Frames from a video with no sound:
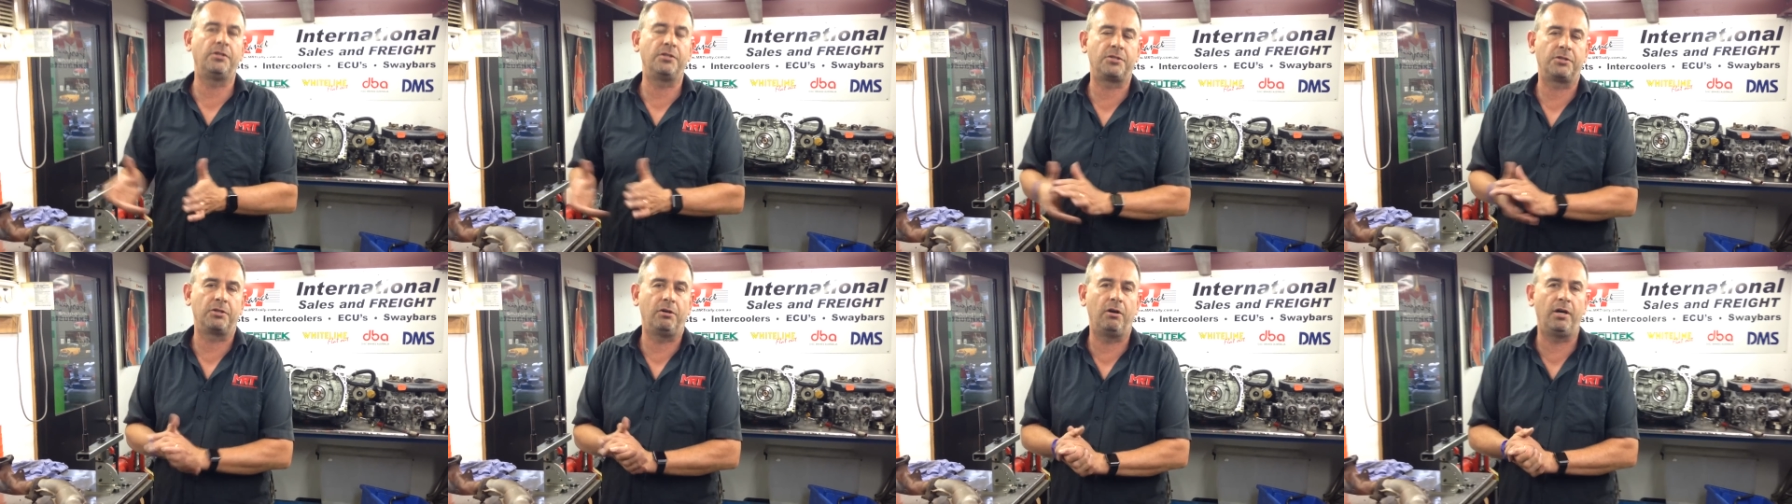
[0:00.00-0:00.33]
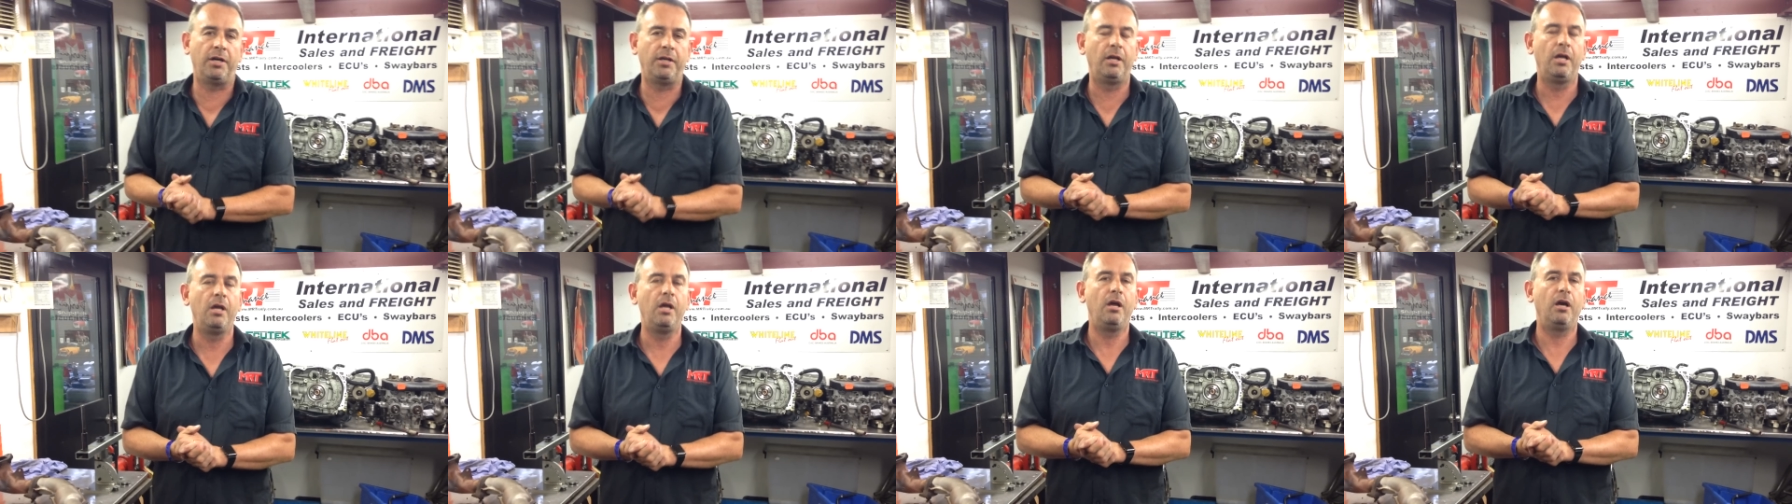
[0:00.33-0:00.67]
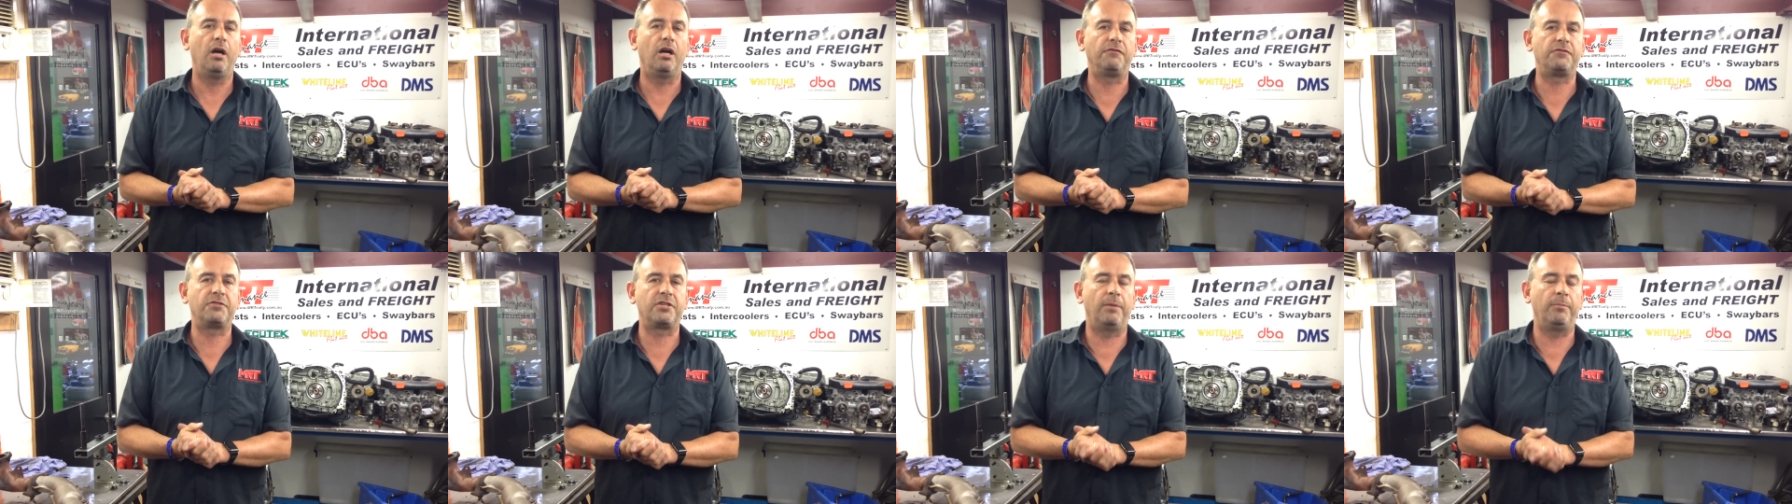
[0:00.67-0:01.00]
design
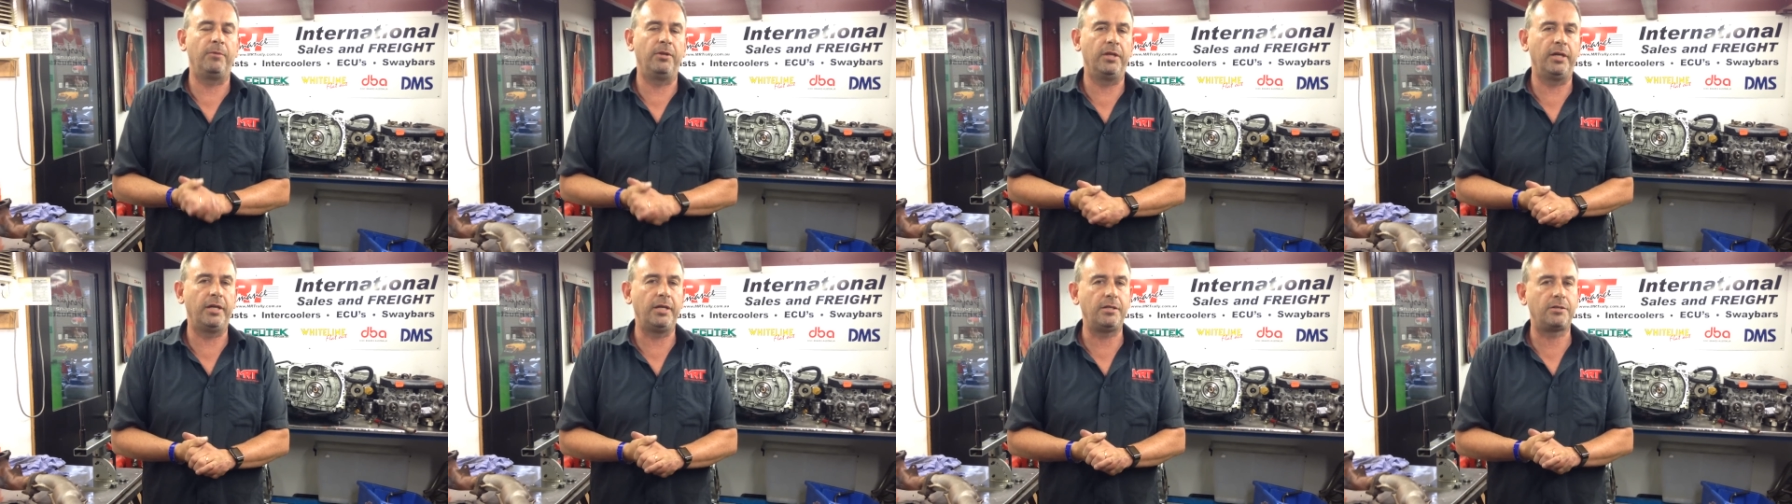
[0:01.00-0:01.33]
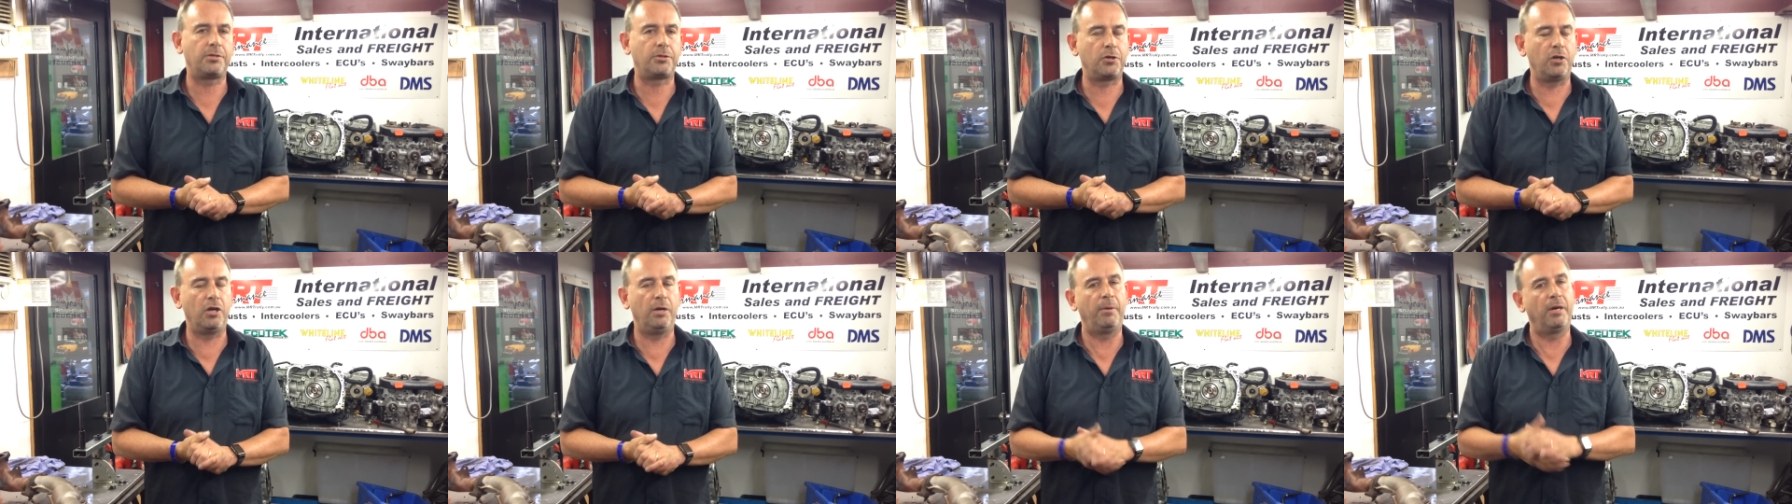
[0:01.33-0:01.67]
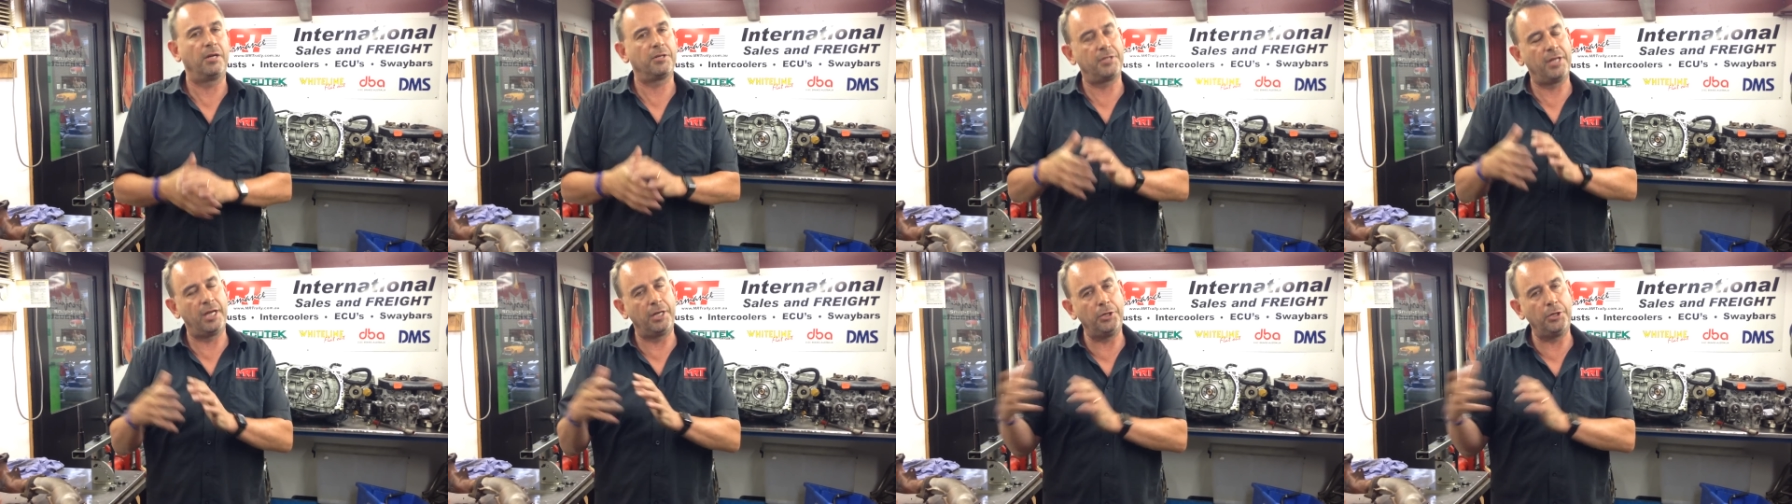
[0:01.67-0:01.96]
of some of these turbos.